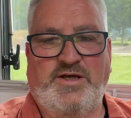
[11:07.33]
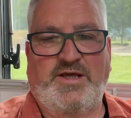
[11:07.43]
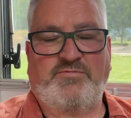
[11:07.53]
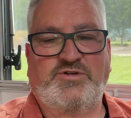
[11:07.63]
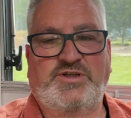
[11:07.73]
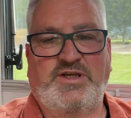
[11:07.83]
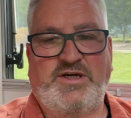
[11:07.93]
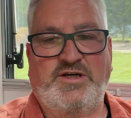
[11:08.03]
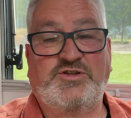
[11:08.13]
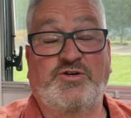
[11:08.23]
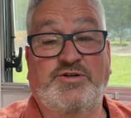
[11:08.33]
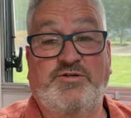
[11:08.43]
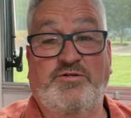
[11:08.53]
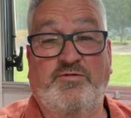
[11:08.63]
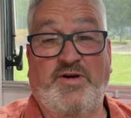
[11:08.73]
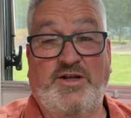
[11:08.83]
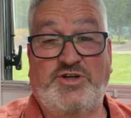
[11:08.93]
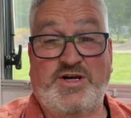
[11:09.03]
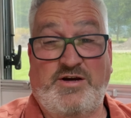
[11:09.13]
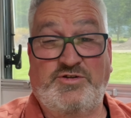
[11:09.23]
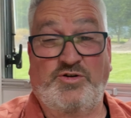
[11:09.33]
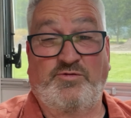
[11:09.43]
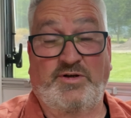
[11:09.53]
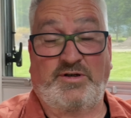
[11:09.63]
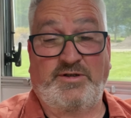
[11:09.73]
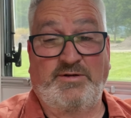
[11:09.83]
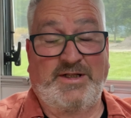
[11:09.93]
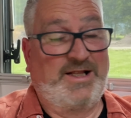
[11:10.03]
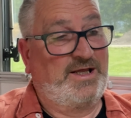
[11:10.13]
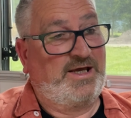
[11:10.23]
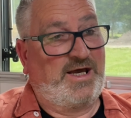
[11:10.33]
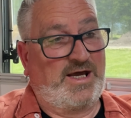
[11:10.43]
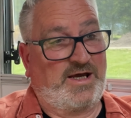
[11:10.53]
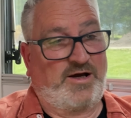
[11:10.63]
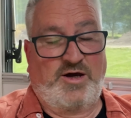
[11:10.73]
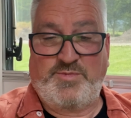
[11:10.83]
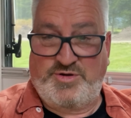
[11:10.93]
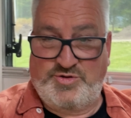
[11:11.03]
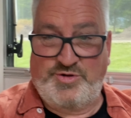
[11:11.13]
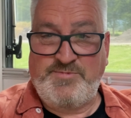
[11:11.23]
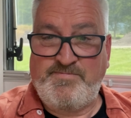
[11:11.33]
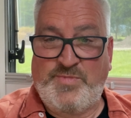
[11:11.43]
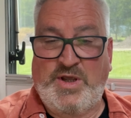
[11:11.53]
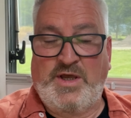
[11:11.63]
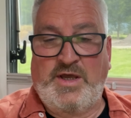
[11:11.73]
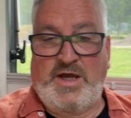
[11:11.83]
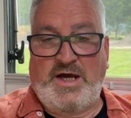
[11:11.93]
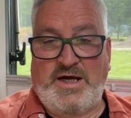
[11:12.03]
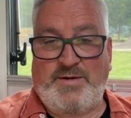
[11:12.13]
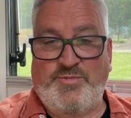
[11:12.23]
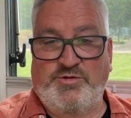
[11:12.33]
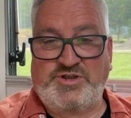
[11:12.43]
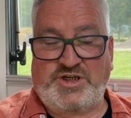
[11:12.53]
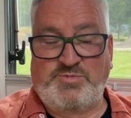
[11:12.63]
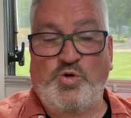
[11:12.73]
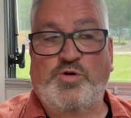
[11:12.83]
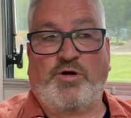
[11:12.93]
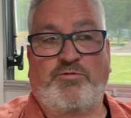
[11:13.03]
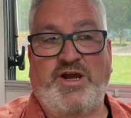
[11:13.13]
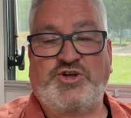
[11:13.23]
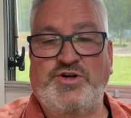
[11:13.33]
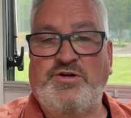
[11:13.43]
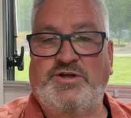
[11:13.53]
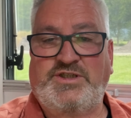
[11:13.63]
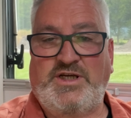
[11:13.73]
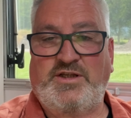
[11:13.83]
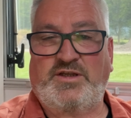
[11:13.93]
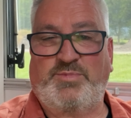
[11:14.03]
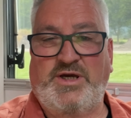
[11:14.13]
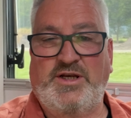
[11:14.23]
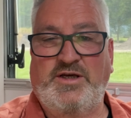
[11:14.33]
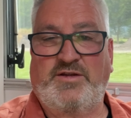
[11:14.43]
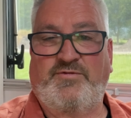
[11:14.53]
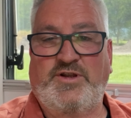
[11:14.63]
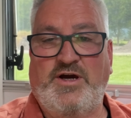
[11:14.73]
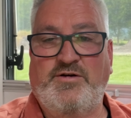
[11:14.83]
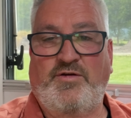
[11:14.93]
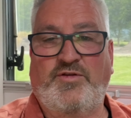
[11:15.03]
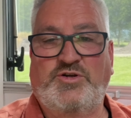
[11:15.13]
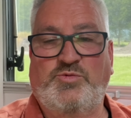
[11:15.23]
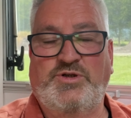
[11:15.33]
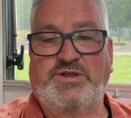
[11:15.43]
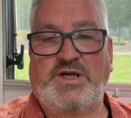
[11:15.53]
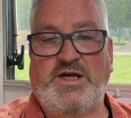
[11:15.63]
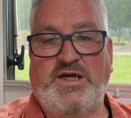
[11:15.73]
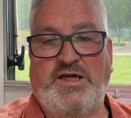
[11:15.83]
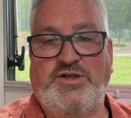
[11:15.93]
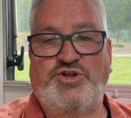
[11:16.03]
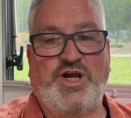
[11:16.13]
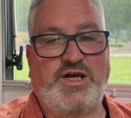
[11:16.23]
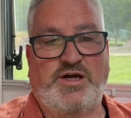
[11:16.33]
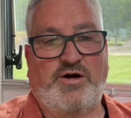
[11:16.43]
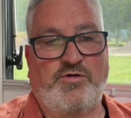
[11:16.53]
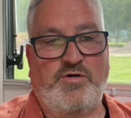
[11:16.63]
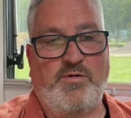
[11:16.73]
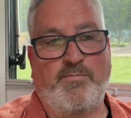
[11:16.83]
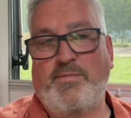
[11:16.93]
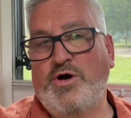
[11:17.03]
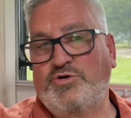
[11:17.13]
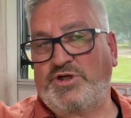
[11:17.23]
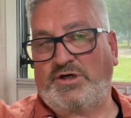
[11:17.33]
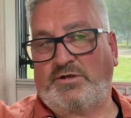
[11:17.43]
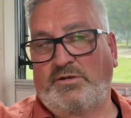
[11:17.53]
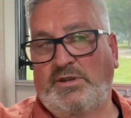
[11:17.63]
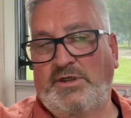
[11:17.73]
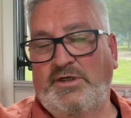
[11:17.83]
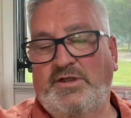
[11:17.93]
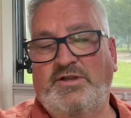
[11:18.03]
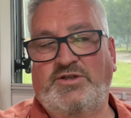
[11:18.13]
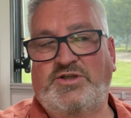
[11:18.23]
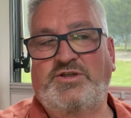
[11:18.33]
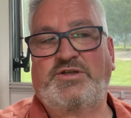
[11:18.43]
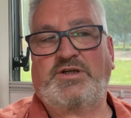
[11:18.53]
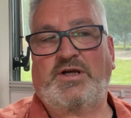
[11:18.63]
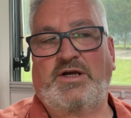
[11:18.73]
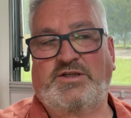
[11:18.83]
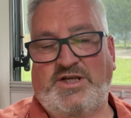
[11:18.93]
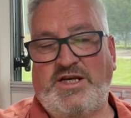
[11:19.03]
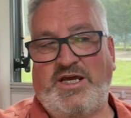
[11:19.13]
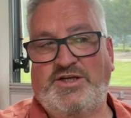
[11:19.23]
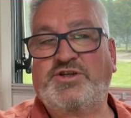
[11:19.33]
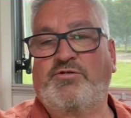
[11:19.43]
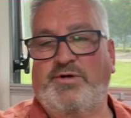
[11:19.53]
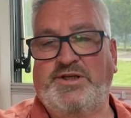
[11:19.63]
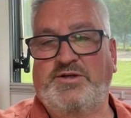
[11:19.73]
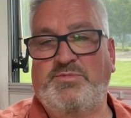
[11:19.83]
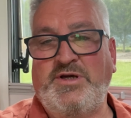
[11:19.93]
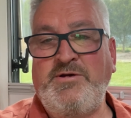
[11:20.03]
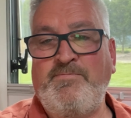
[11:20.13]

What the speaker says: that was the inside tour of our Jayco Silverline. Hope you enjoyed it. There is a small correction. I said at the beginning of the video that this was a Jayco Motel. This is, Sandy has corrected me.